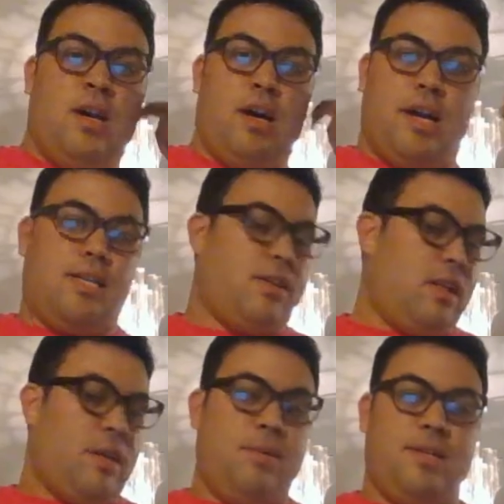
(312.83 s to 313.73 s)
I took a
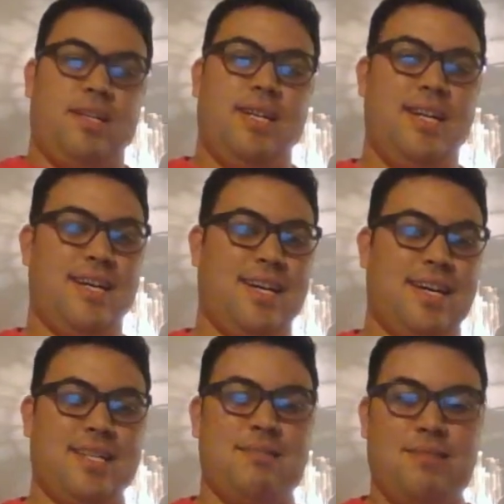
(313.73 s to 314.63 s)
lot of pictures of
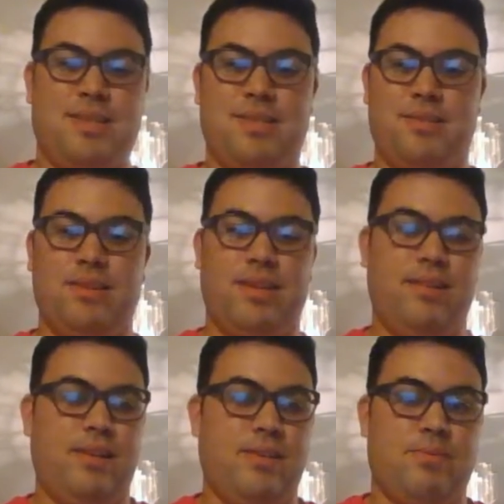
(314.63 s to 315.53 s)
cosplay, so
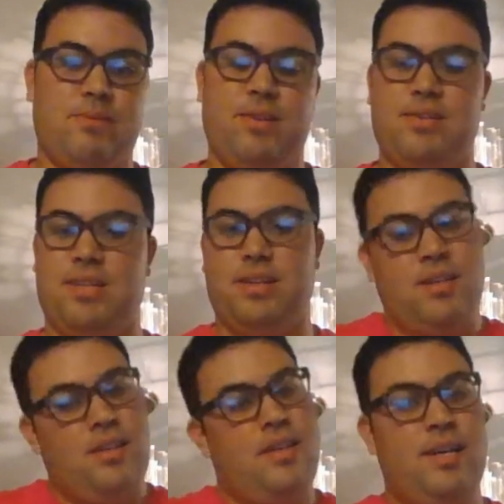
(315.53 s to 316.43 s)
it was pretty. It
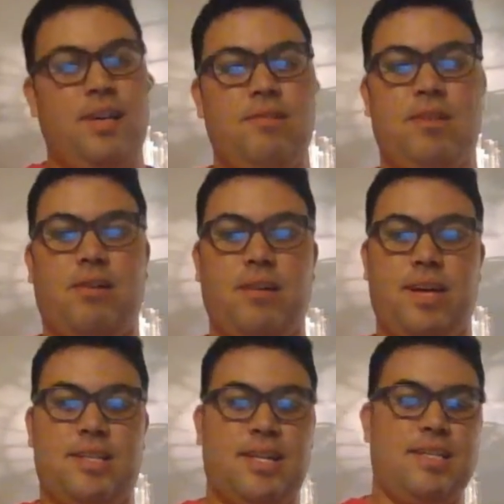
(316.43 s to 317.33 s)
was an
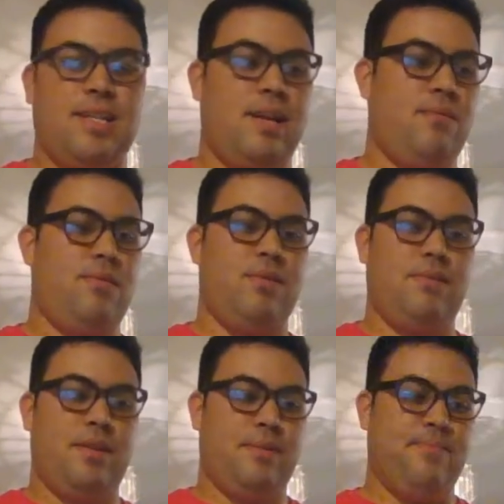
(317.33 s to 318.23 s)
okay sized game room,
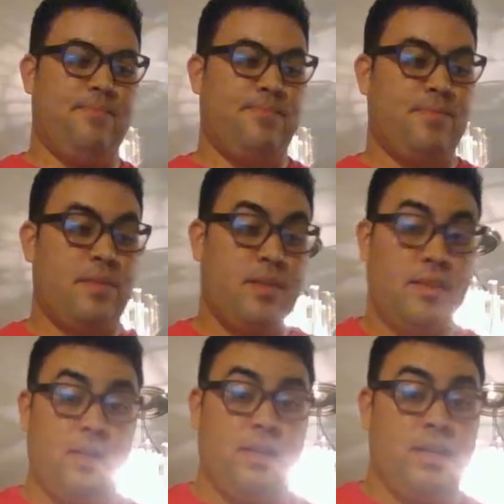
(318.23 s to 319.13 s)
and
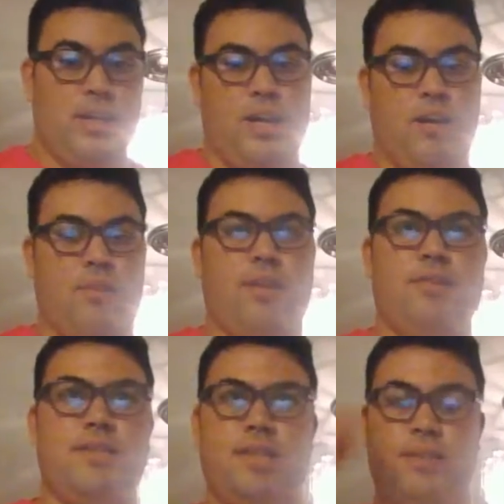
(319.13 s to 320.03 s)
I don't know, it
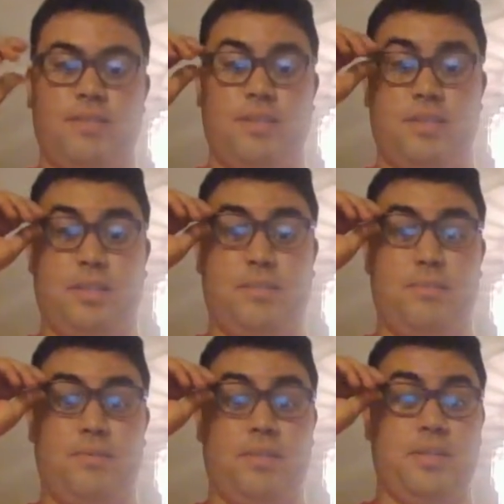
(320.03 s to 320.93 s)
was just an interesting
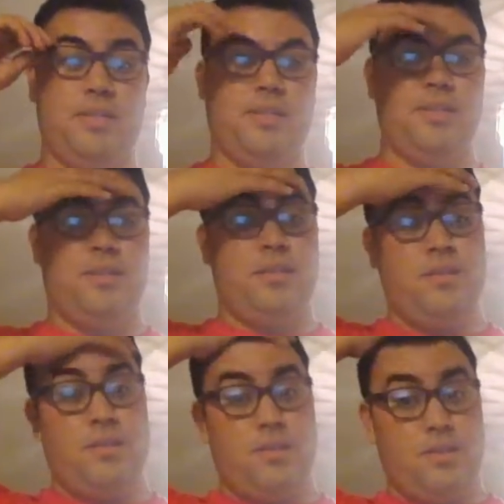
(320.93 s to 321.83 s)
experience.
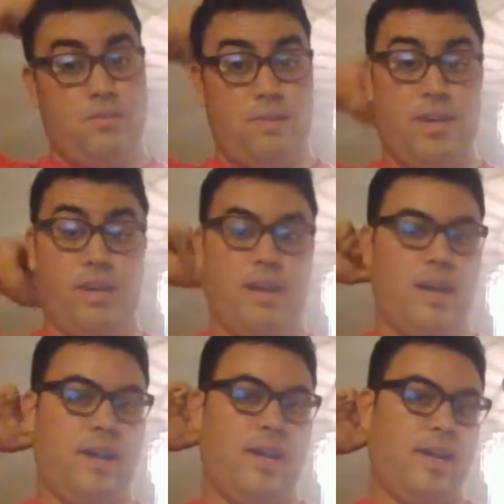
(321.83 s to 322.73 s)
So
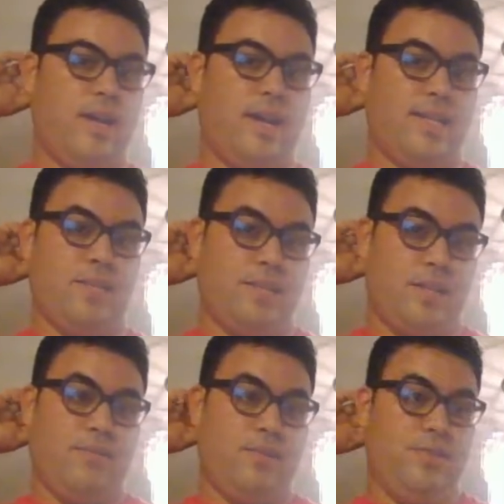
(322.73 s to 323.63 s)
I guess I
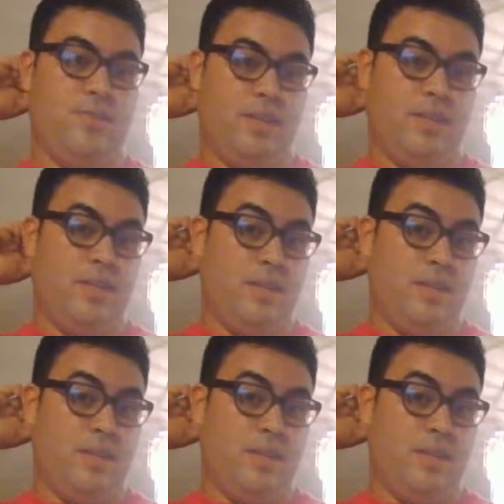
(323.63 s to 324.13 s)
really enjoyed it.